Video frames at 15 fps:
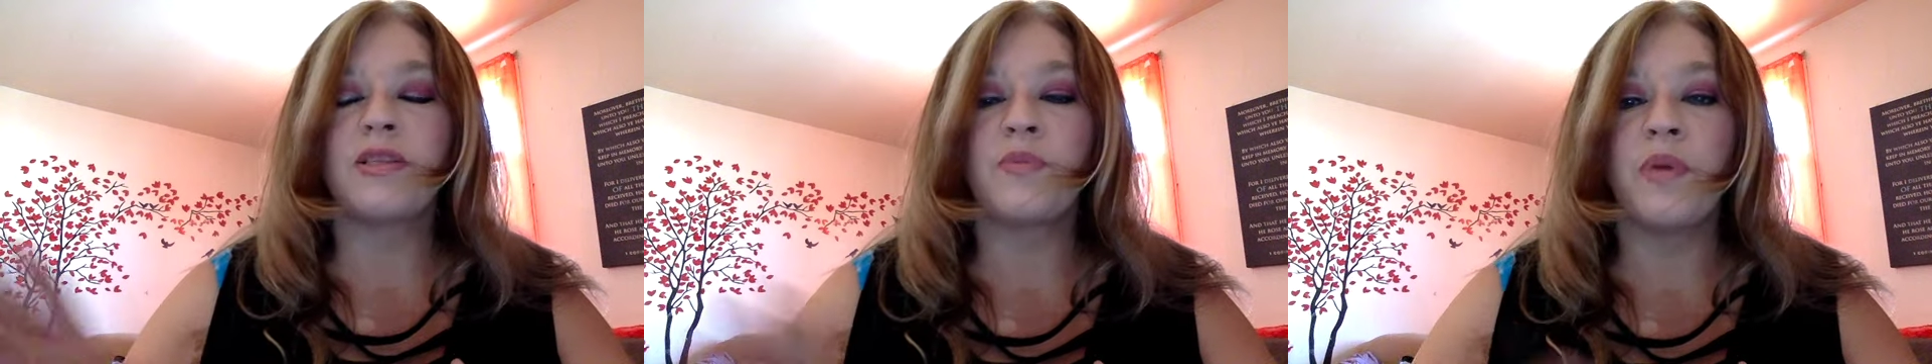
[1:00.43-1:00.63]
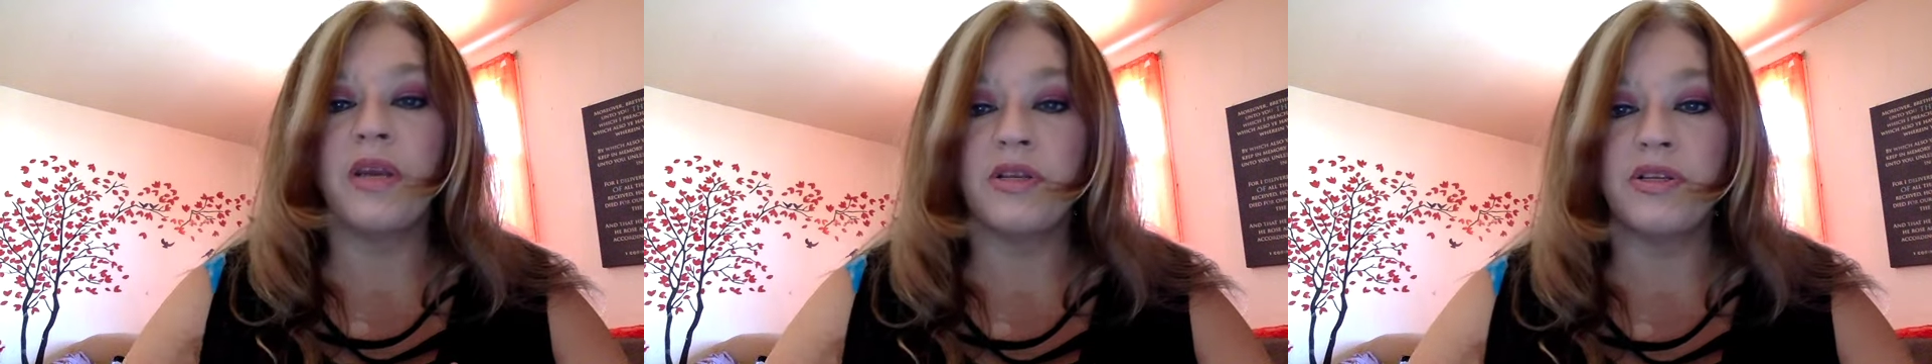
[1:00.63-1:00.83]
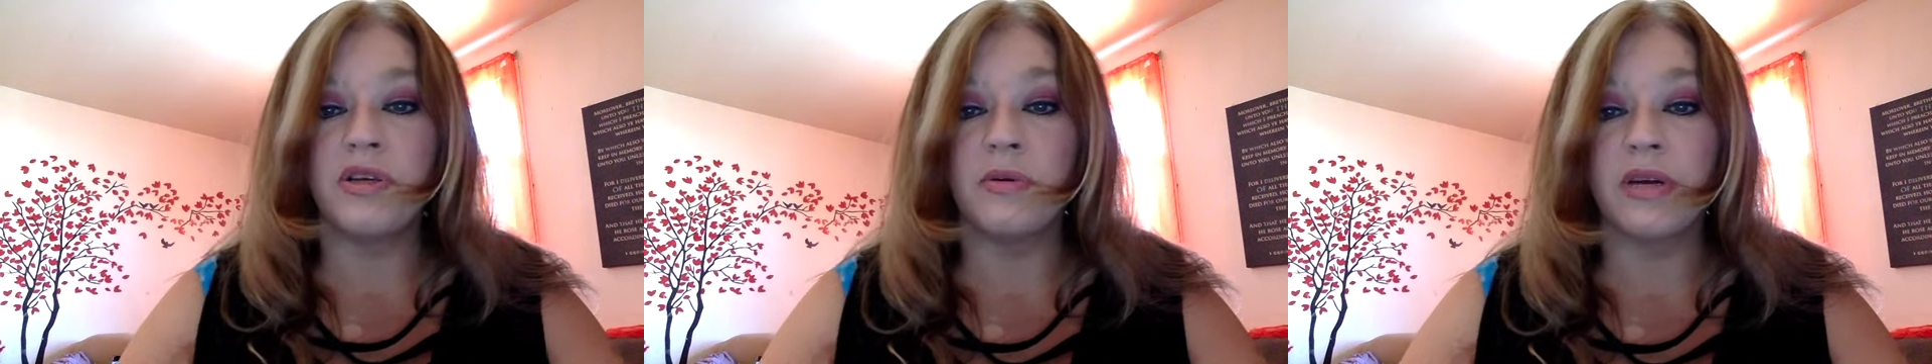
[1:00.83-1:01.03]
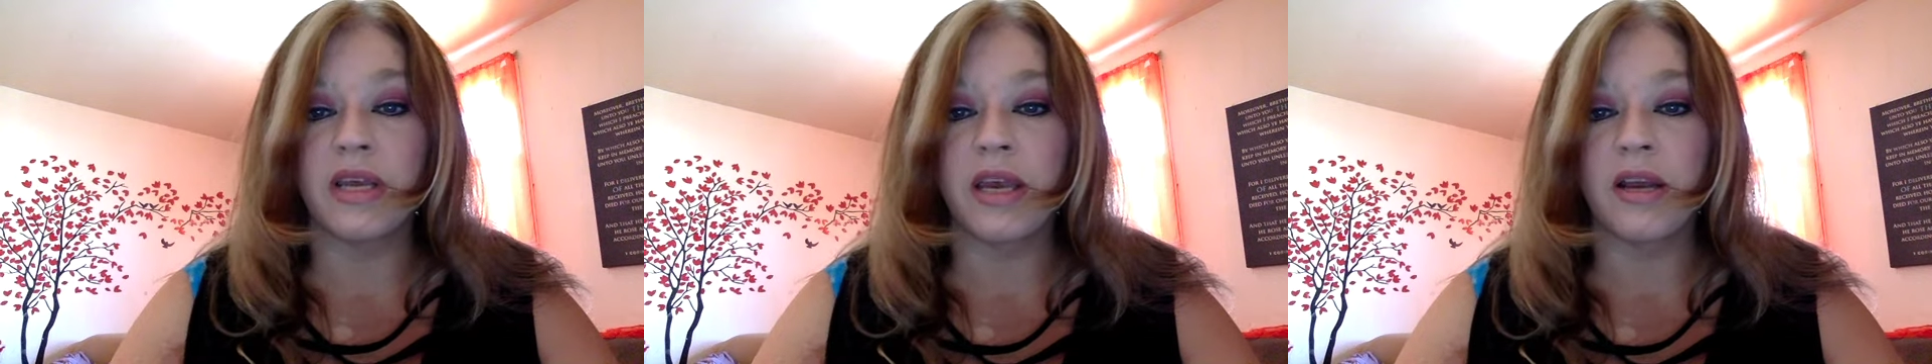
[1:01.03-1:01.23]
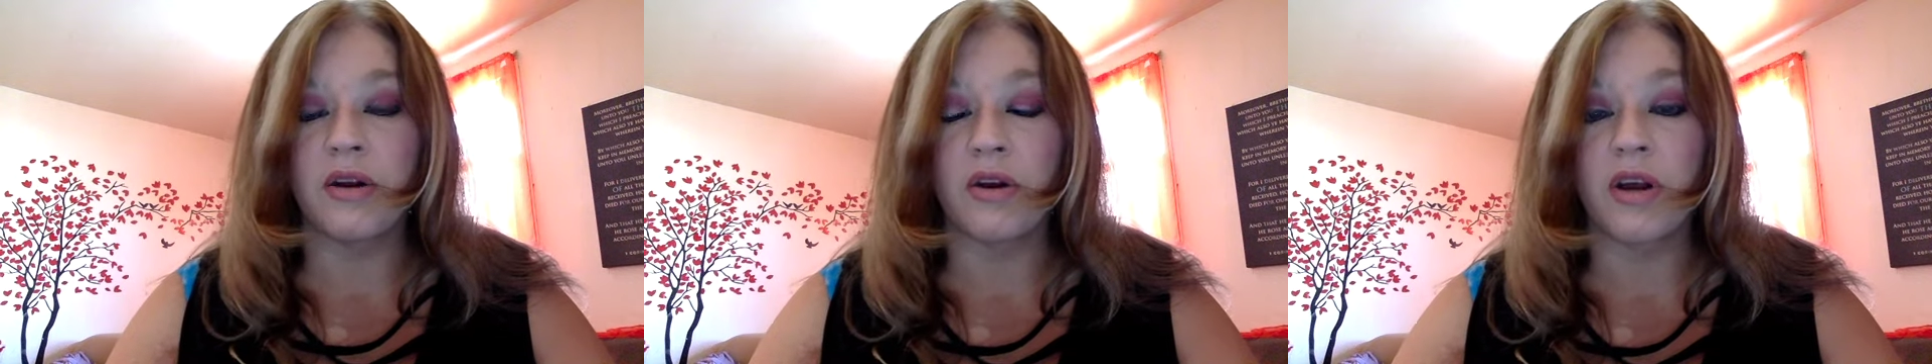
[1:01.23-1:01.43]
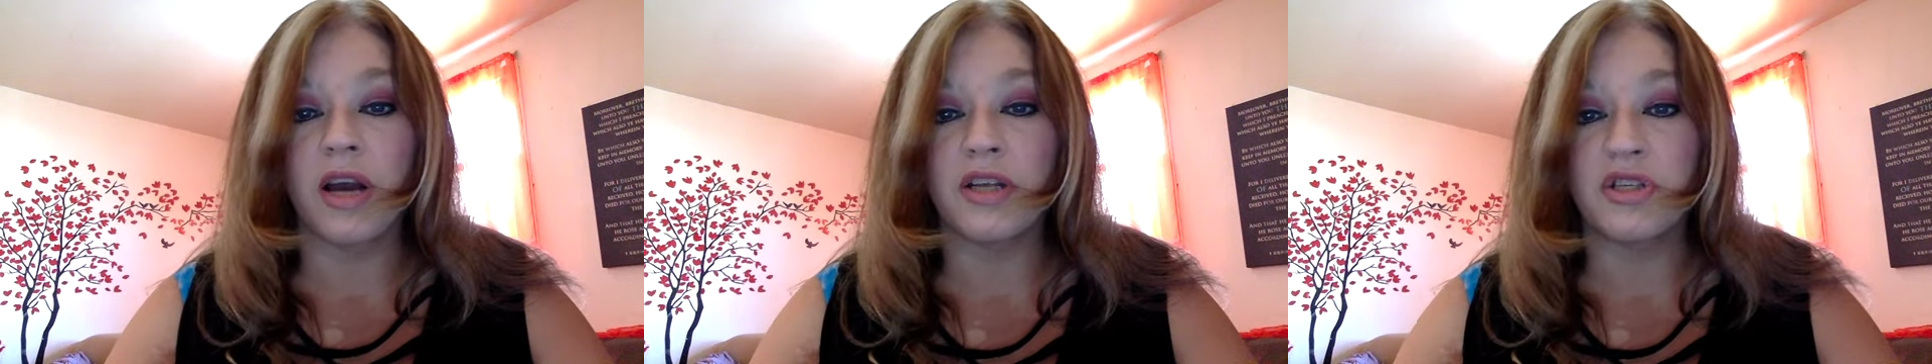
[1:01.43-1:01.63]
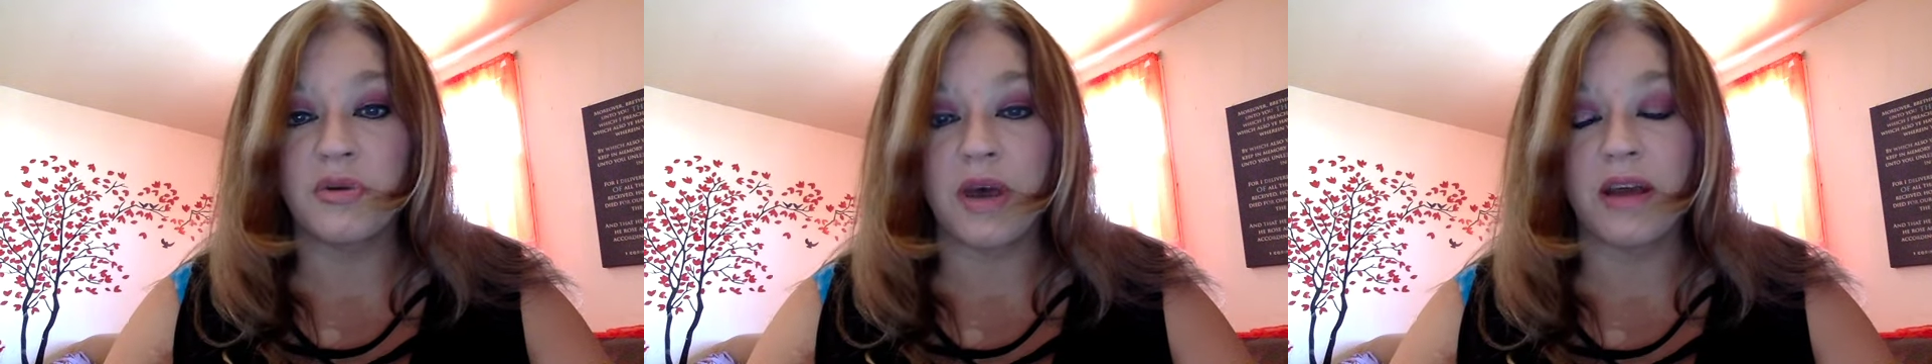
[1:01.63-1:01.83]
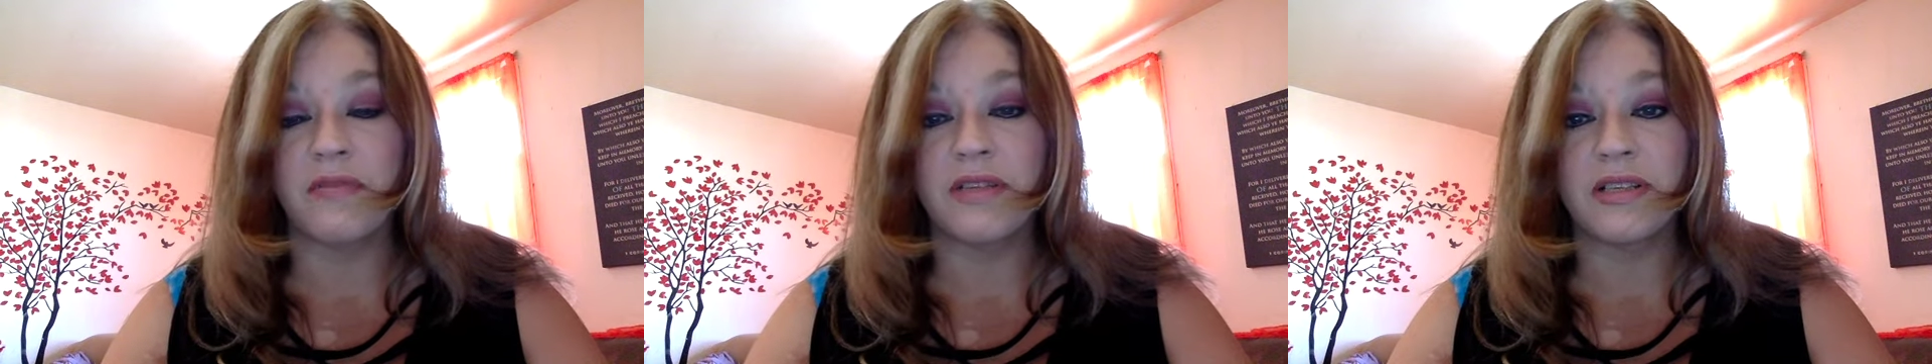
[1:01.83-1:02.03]
speak to you again or cut you
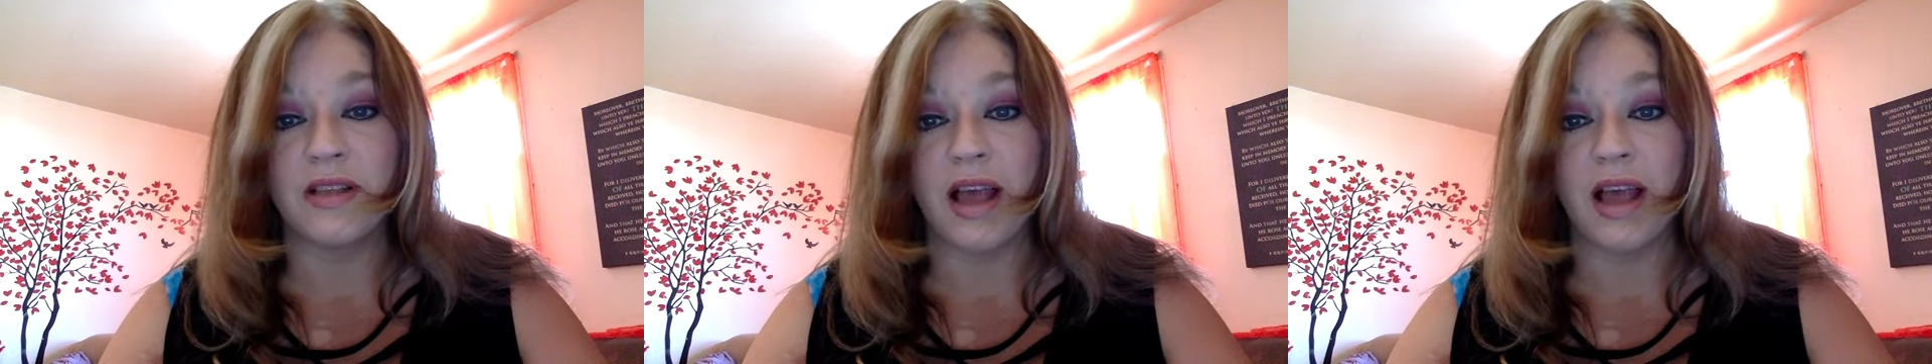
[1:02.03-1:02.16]
out of his